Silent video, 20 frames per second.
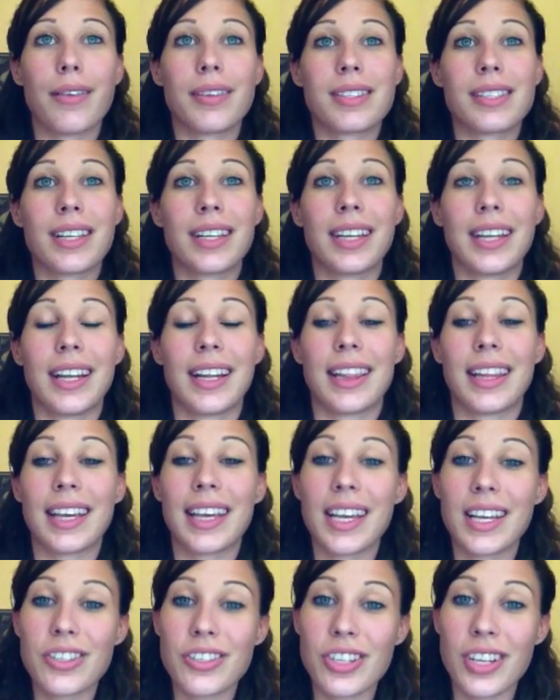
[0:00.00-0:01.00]
was cleaning the
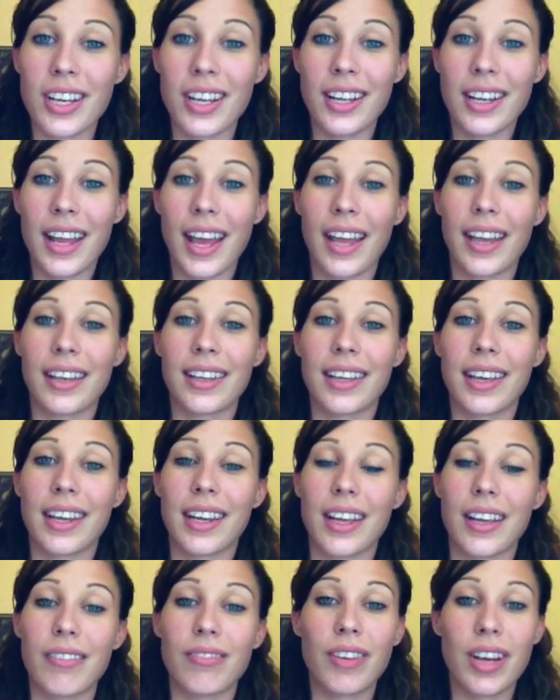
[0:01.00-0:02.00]
kitchen and
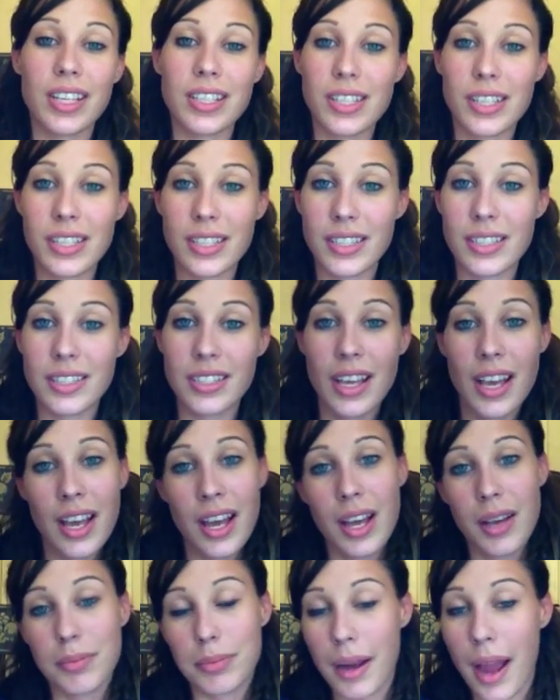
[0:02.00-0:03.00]
getting veggies
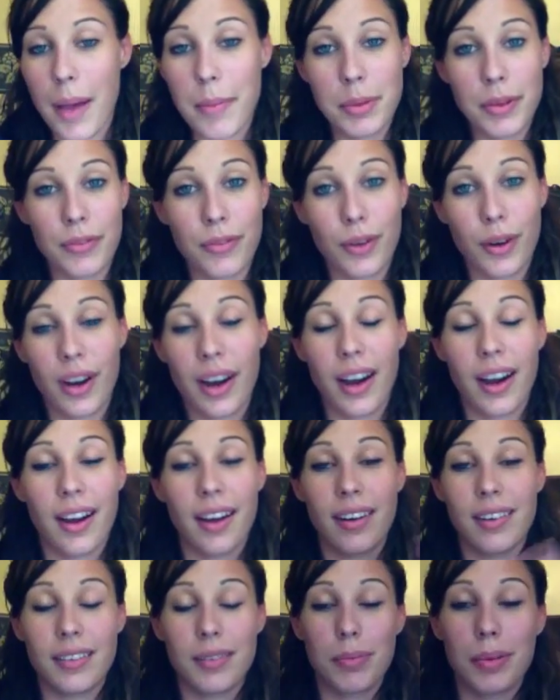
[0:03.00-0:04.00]
prepped
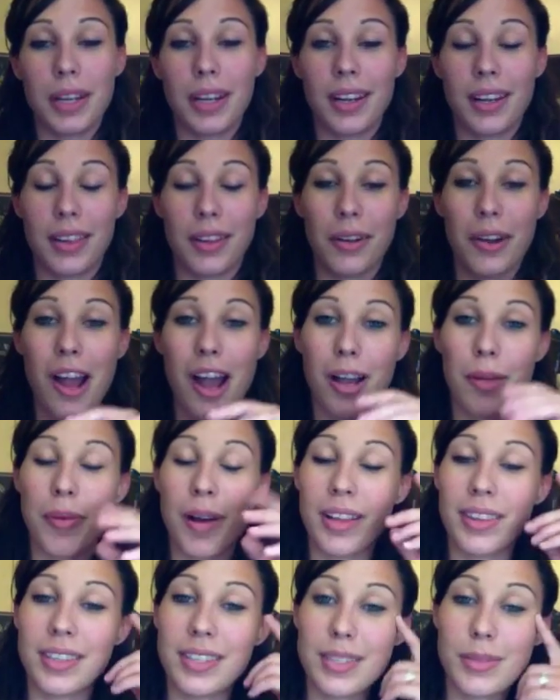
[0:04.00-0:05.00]
for putting in the crock
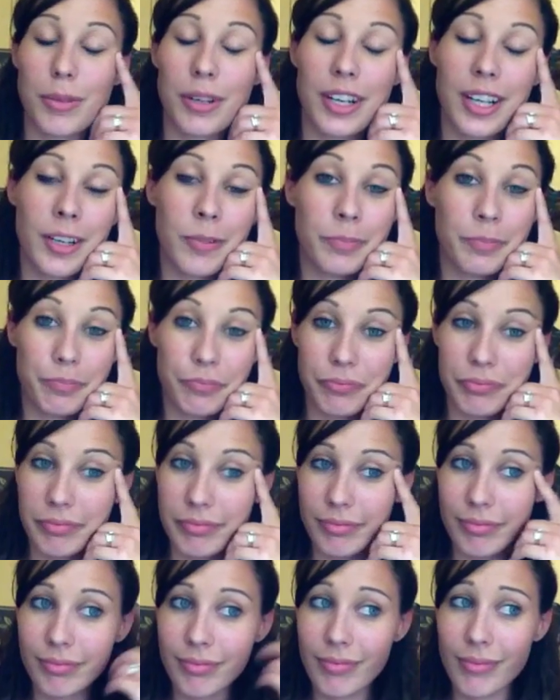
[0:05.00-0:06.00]
pot this morning.
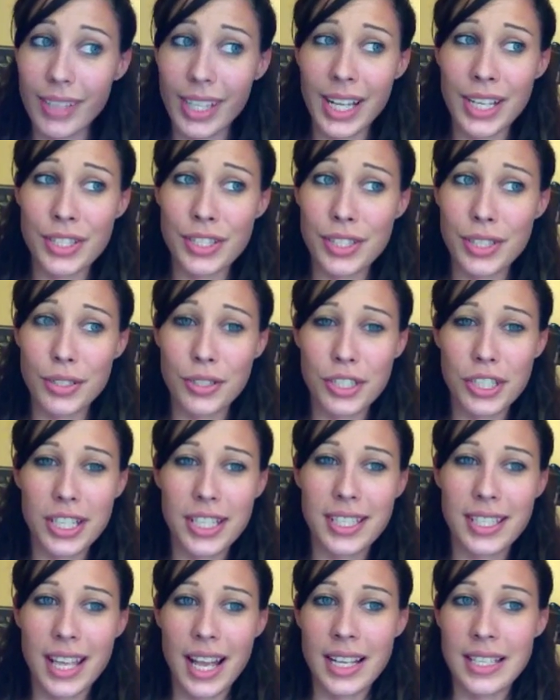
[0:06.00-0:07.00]
And so
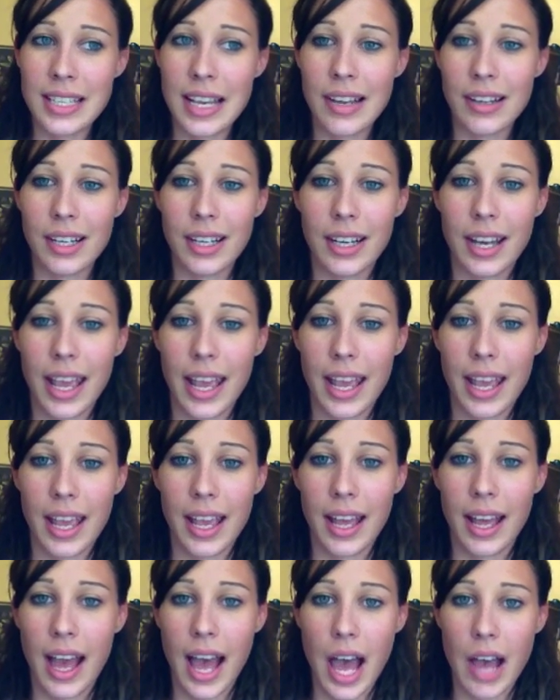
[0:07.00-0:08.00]
she sat down and
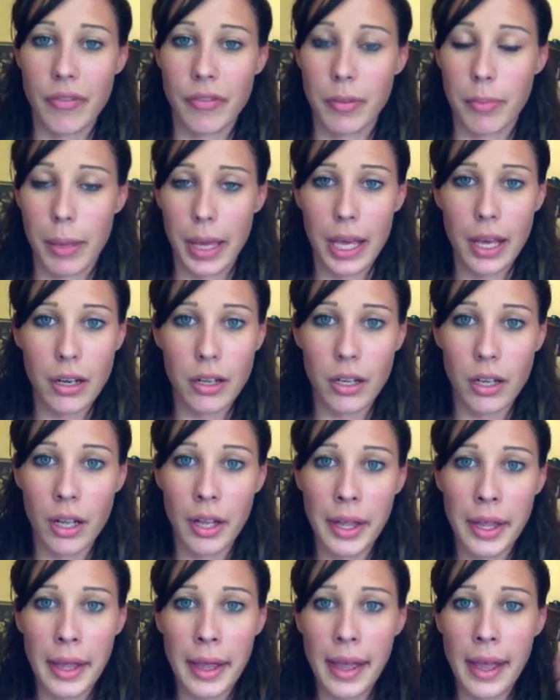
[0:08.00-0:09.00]
ate half a bagel
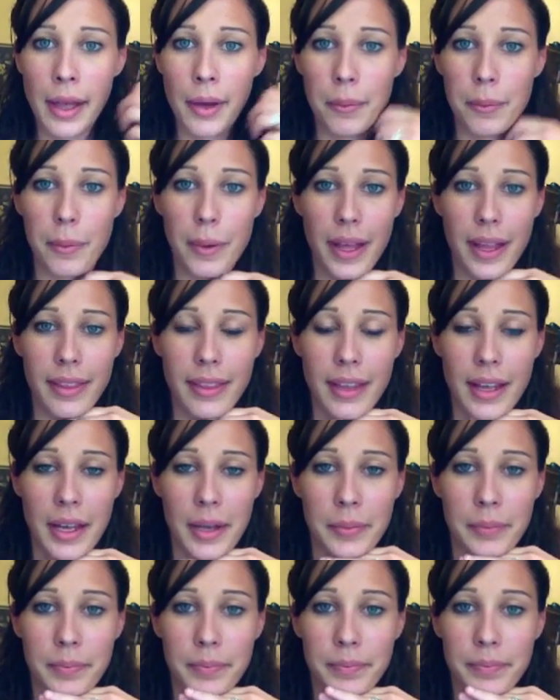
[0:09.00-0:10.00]
with
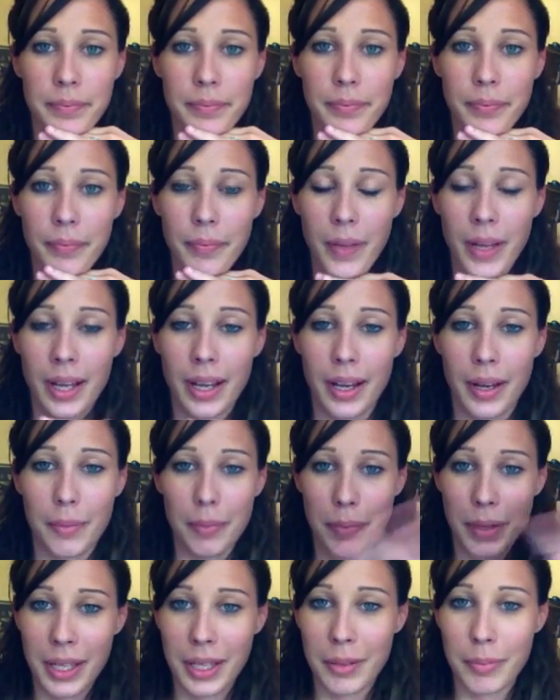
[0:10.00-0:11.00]

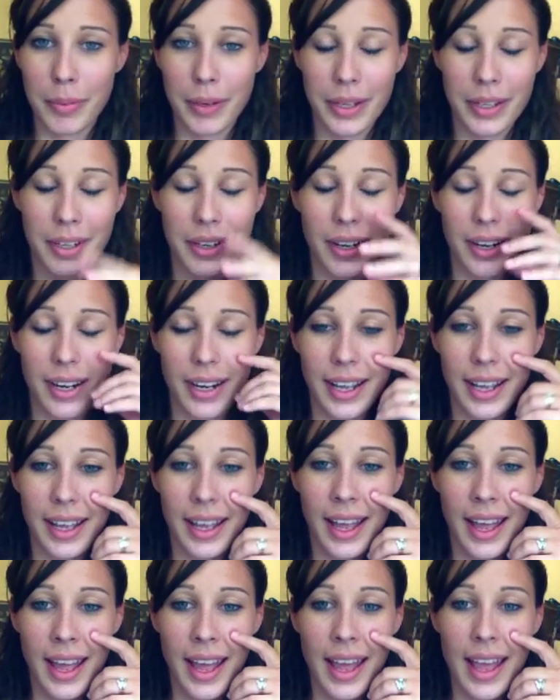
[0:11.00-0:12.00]
peanut butter on
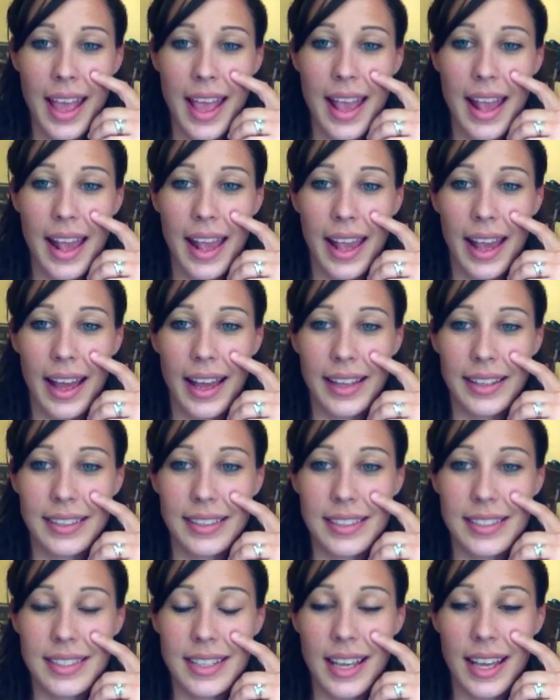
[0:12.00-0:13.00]
it,
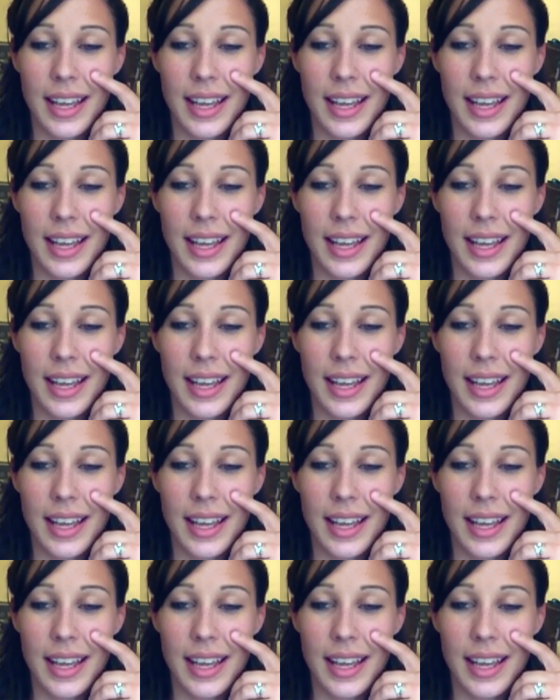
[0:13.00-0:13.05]
and